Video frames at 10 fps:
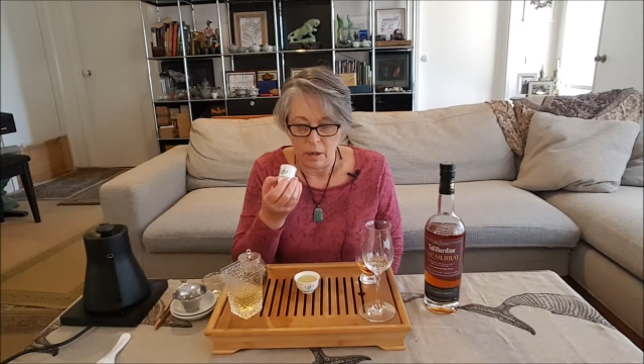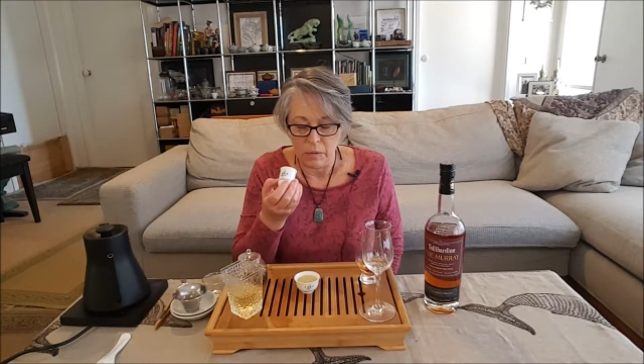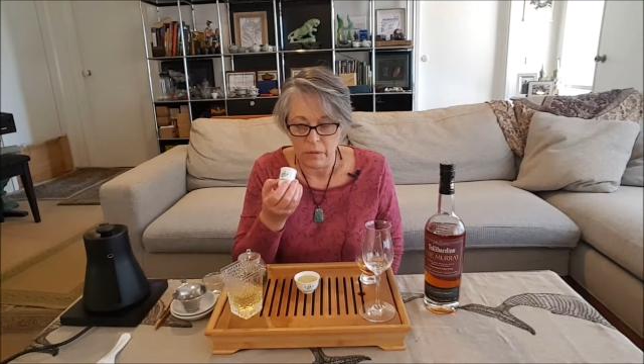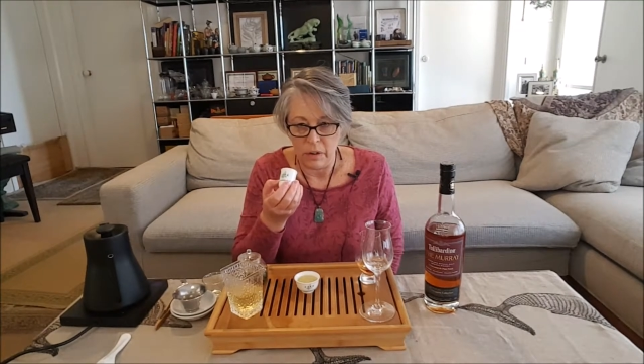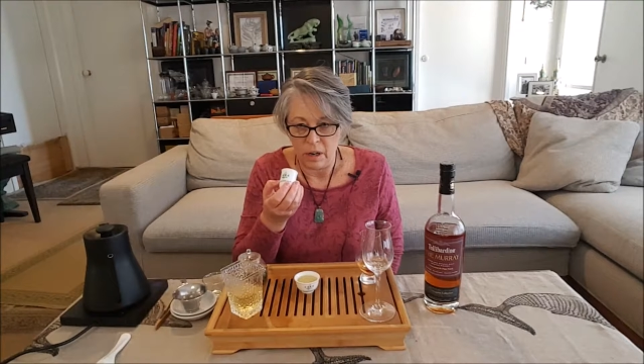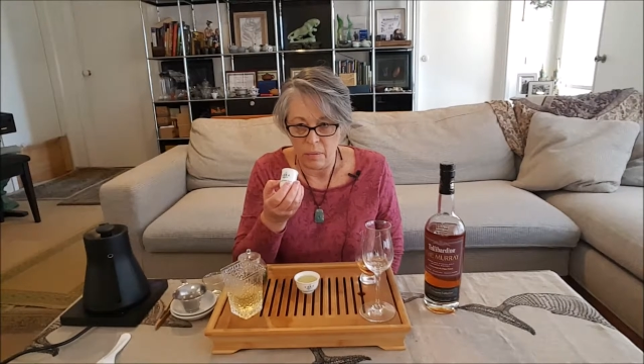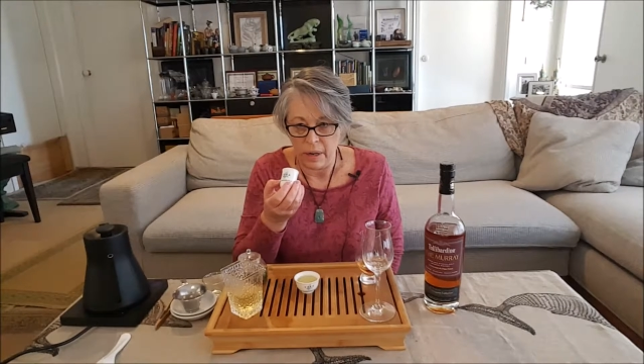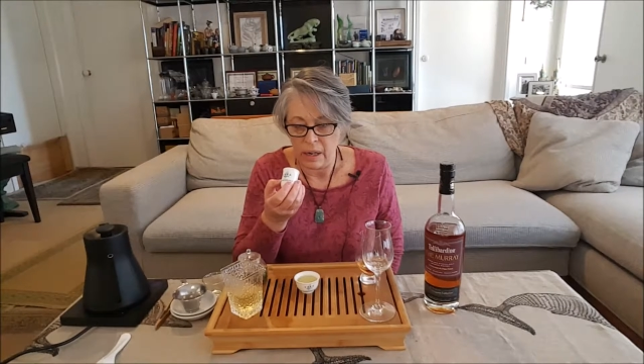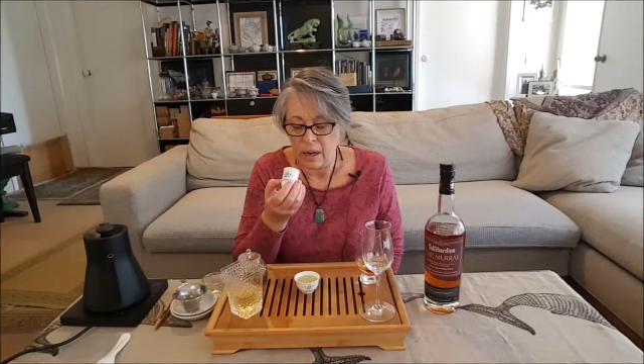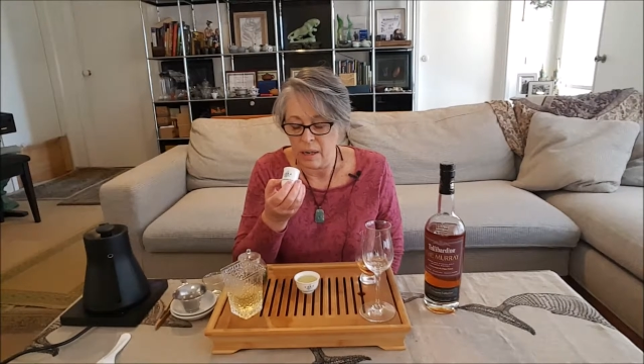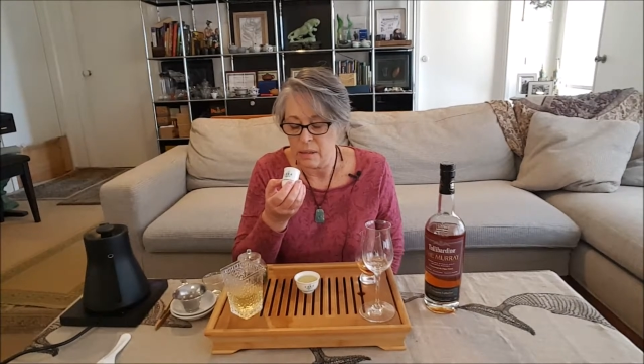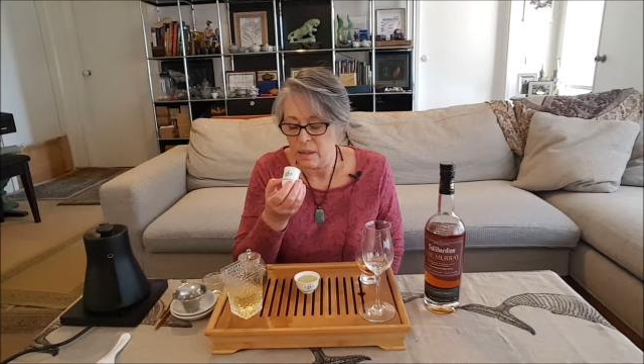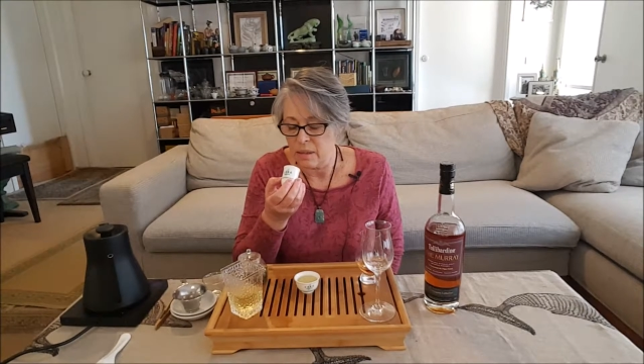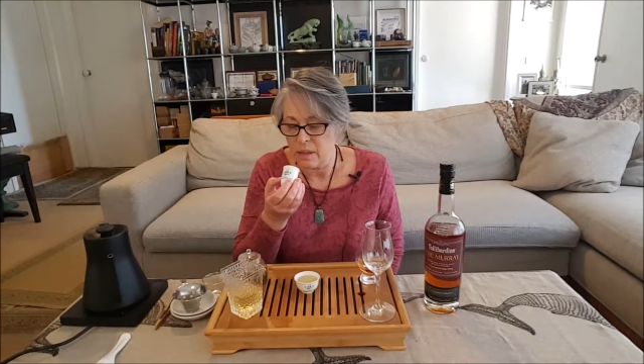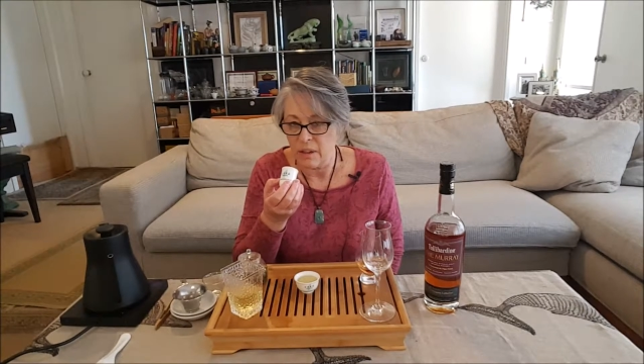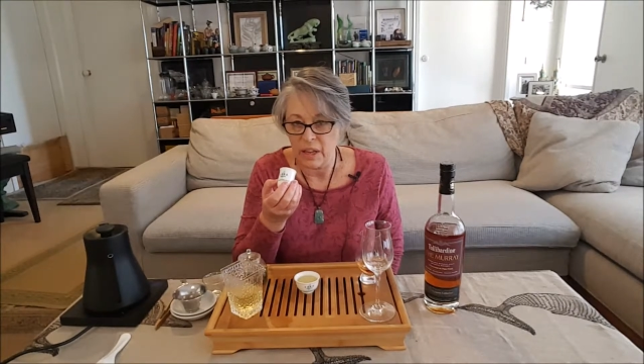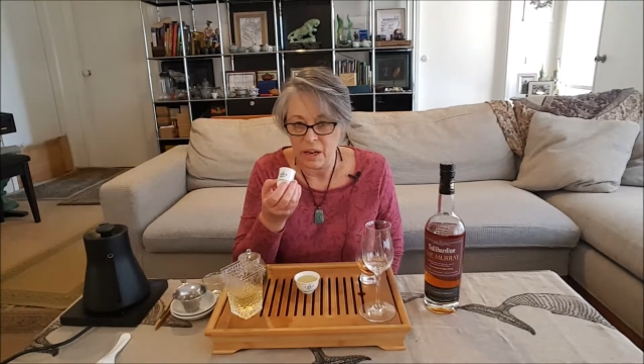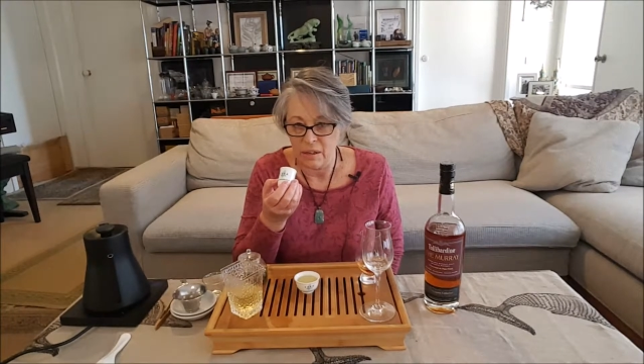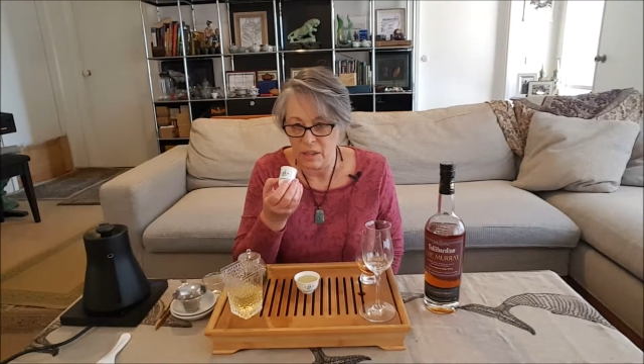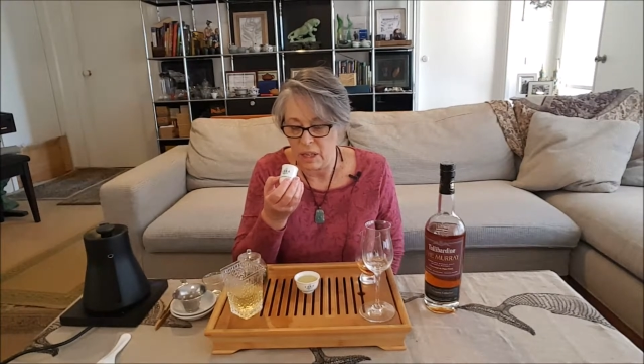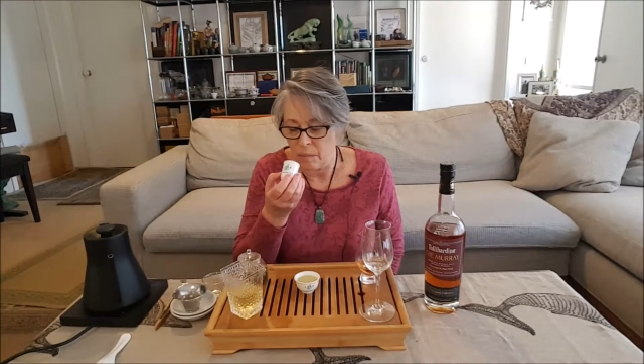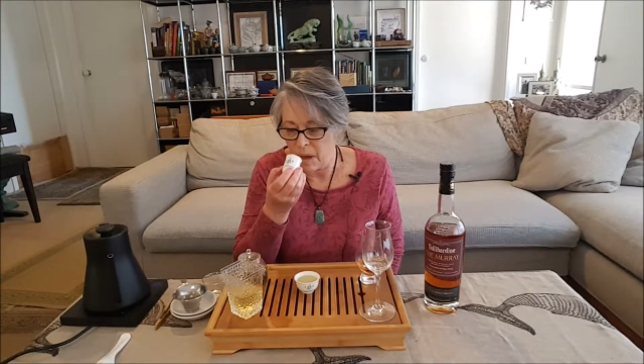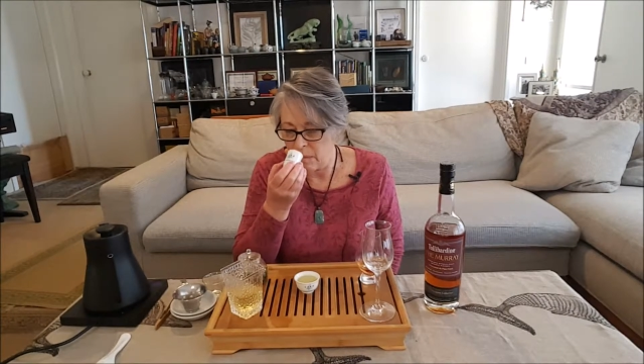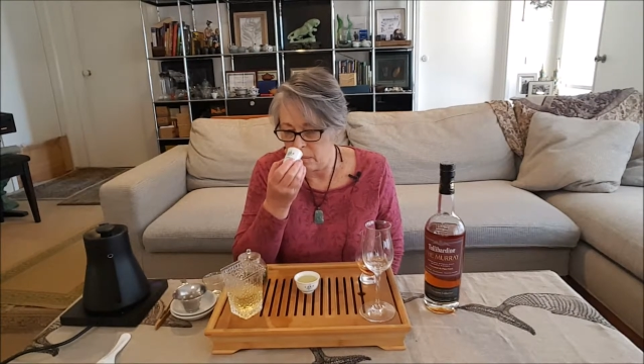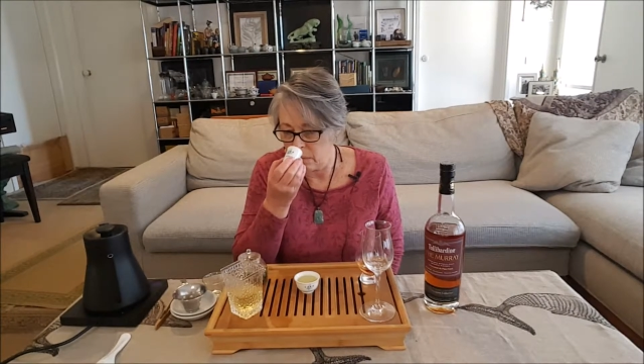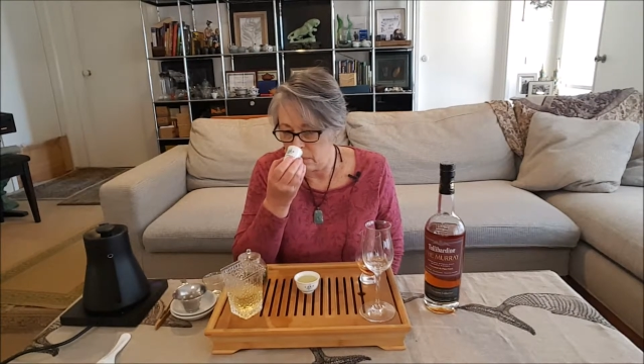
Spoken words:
helps if you don't wear glasses so they don't steam up.